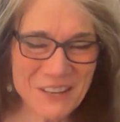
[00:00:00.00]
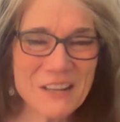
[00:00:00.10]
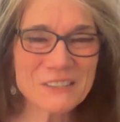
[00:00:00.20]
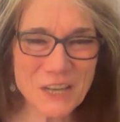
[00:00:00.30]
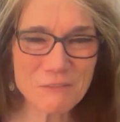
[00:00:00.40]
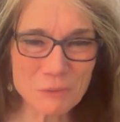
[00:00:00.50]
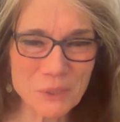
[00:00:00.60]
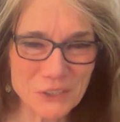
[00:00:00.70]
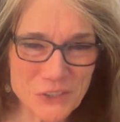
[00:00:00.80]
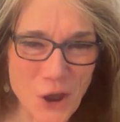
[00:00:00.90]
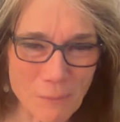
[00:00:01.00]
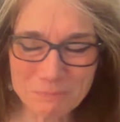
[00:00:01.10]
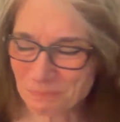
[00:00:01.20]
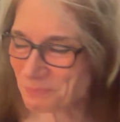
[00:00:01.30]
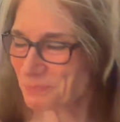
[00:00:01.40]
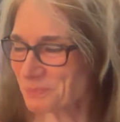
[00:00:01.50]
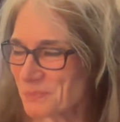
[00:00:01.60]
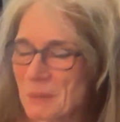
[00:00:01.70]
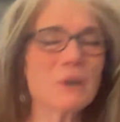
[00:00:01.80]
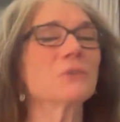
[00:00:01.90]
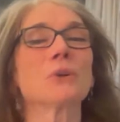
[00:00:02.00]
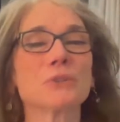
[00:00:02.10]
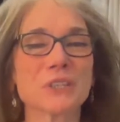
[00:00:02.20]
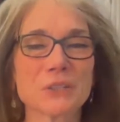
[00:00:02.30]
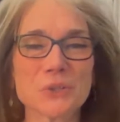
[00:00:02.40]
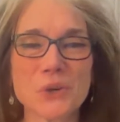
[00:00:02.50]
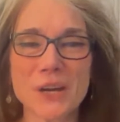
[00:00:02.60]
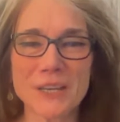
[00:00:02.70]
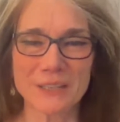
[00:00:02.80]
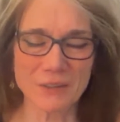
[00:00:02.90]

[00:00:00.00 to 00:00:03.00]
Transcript: Time for me to stop. My throat's getting dry,